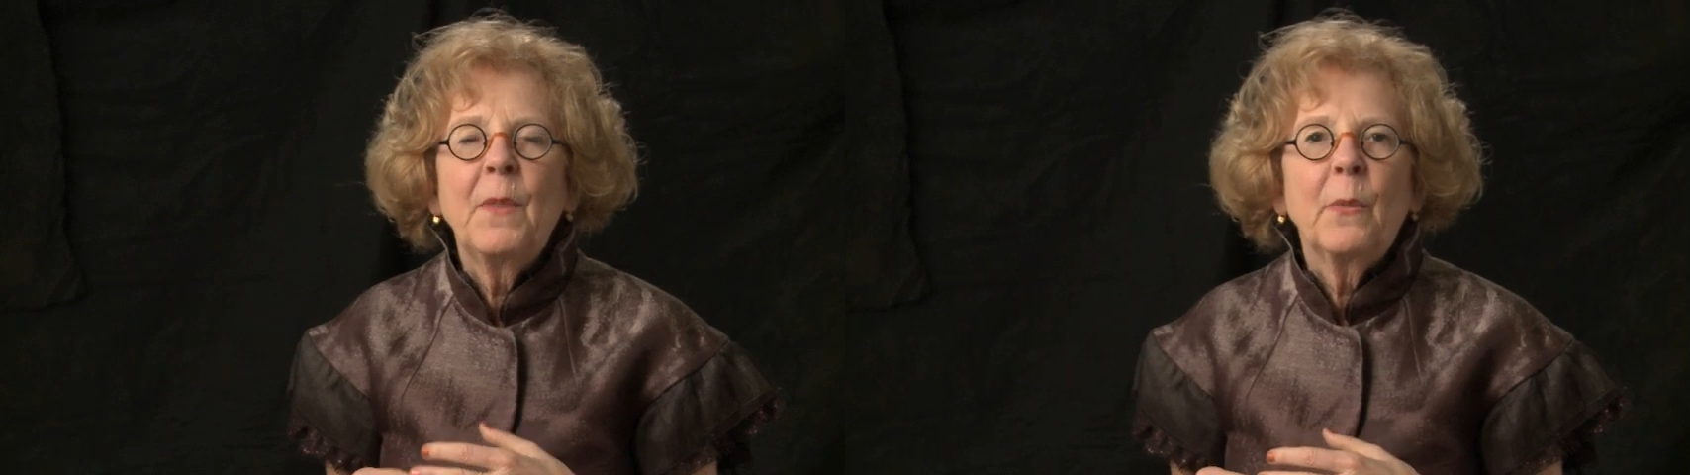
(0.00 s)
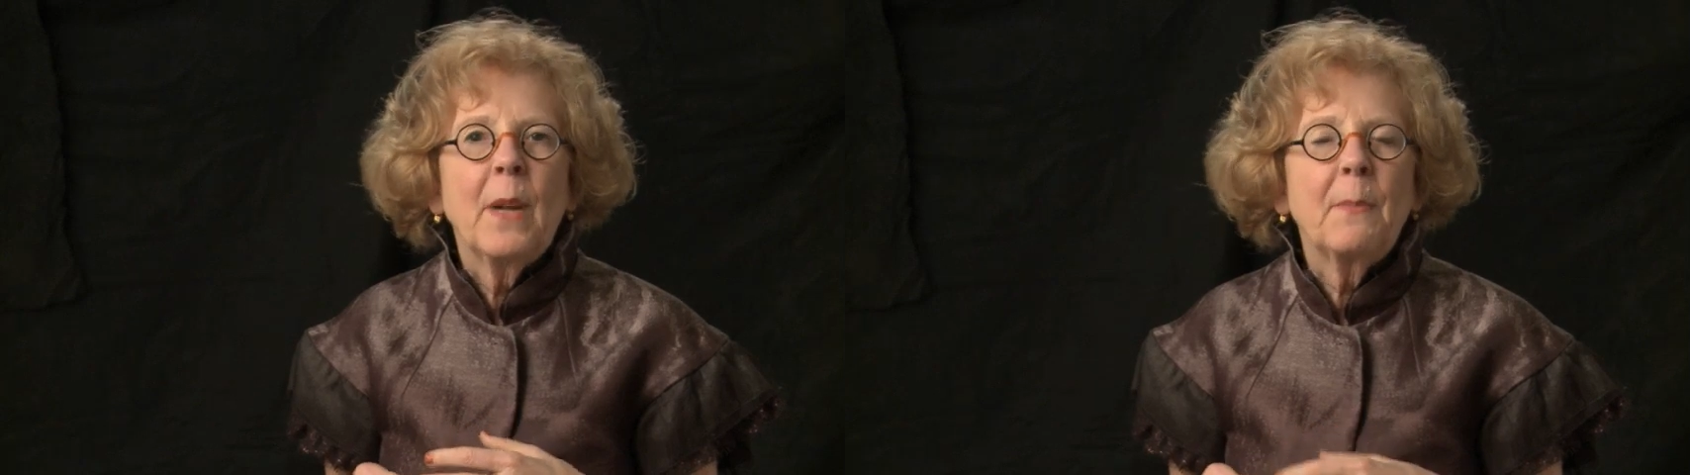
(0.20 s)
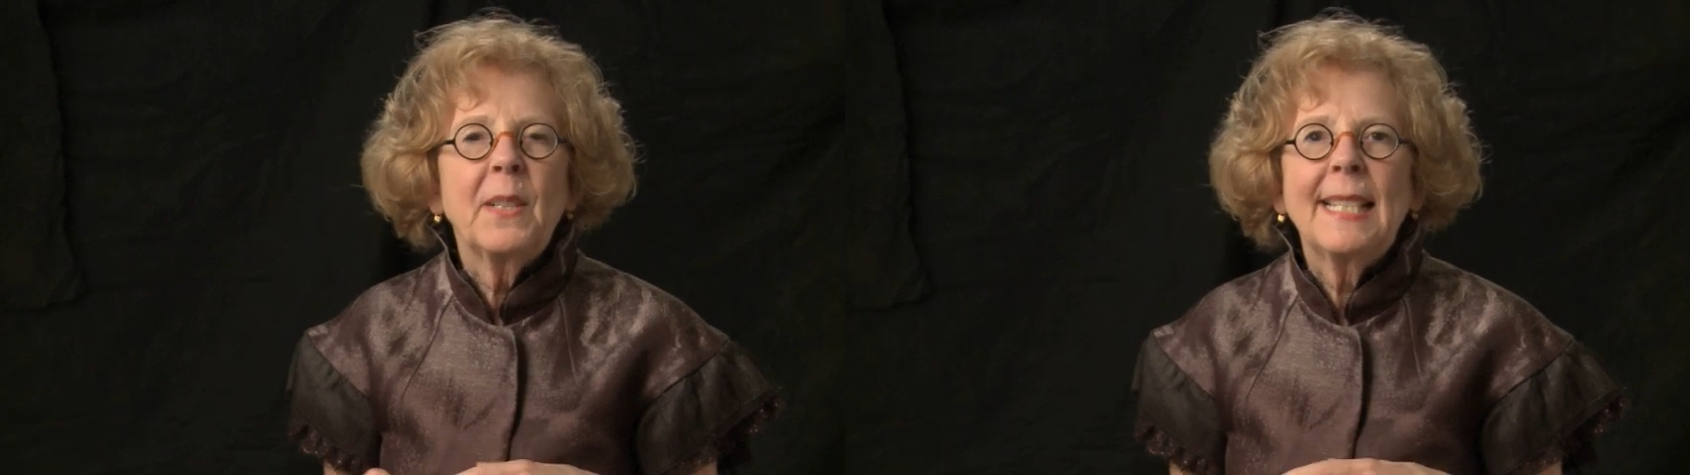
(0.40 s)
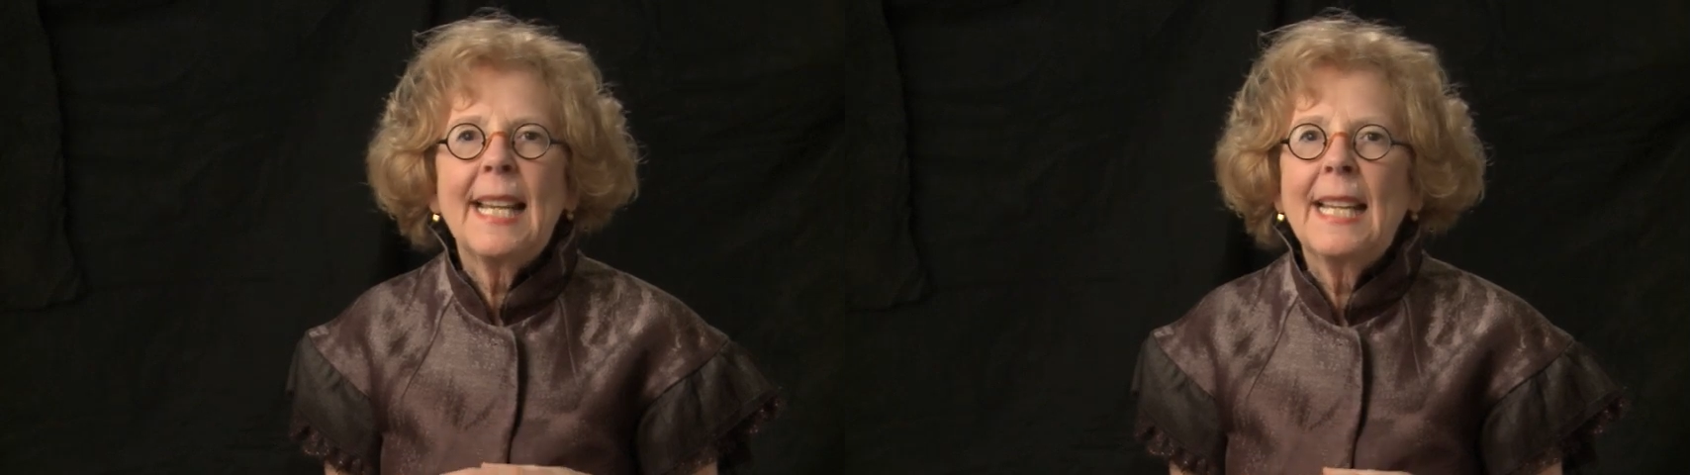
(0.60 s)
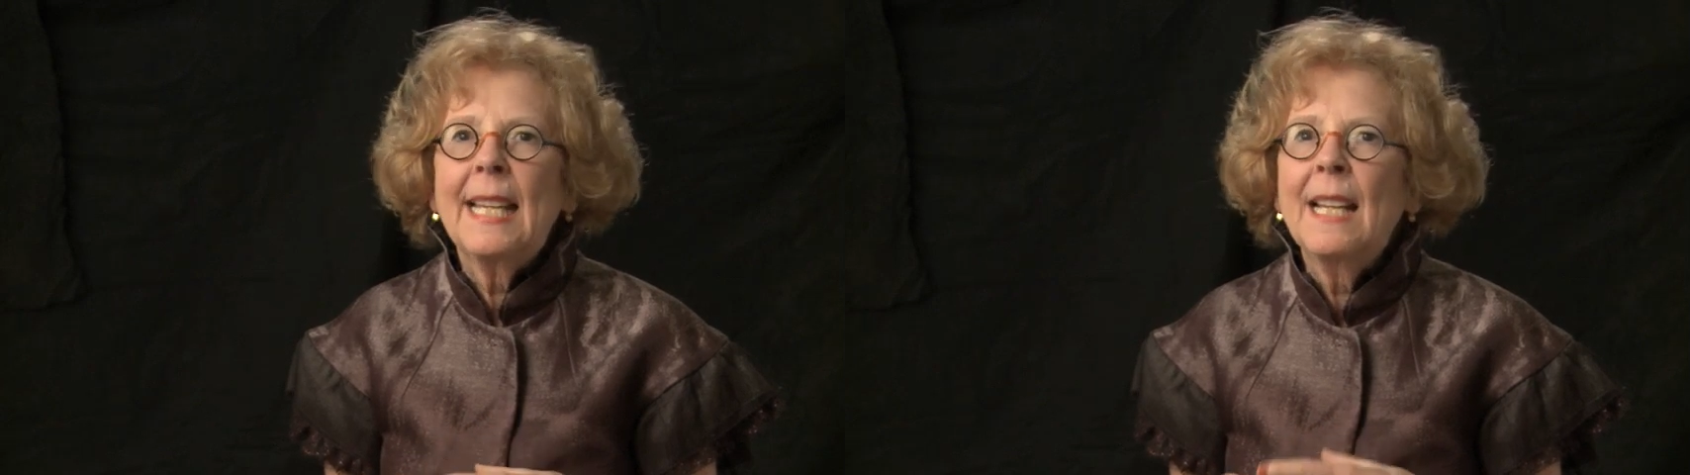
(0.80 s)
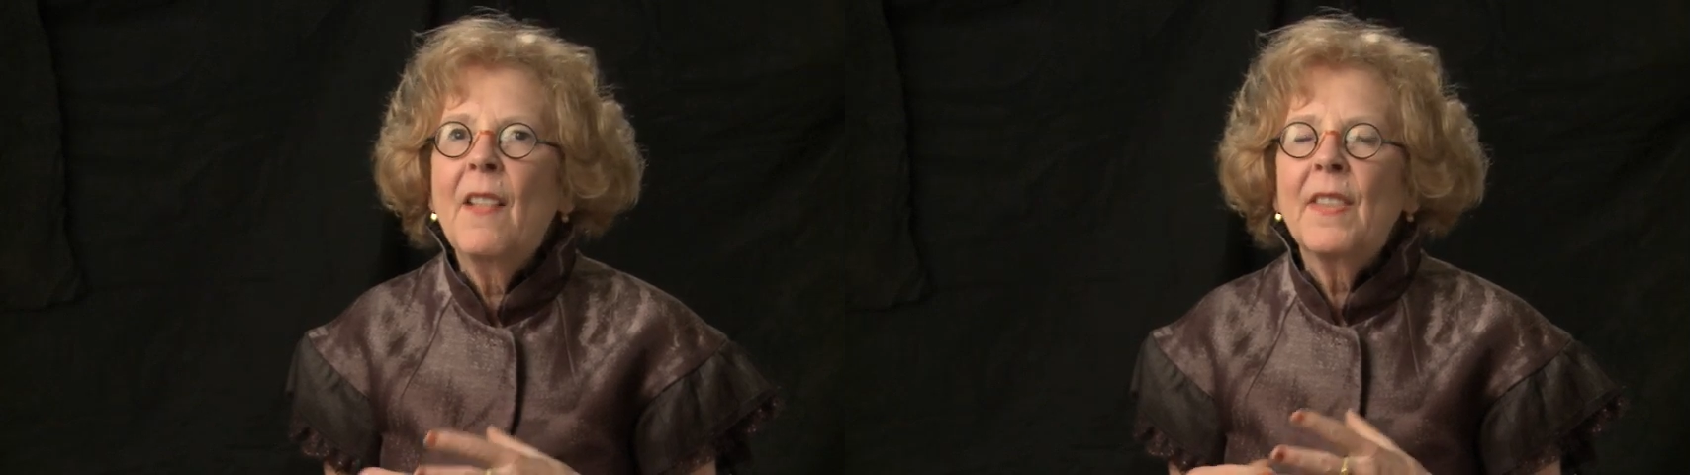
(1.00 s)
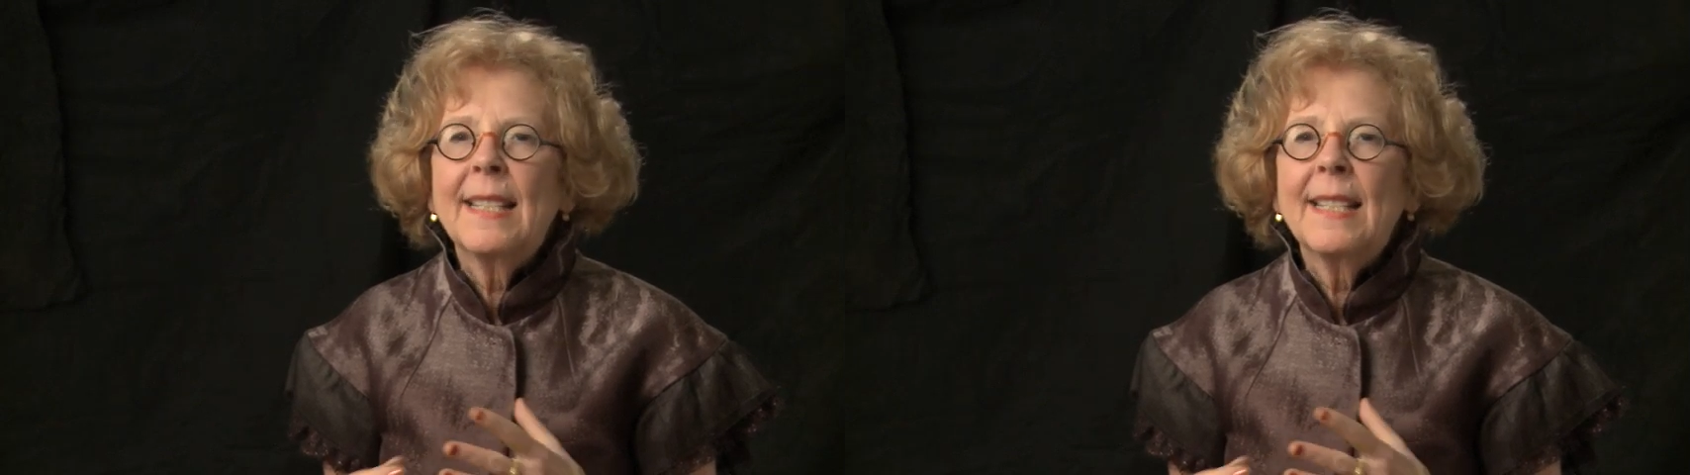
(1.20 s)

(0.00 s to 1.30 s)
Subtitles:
representing the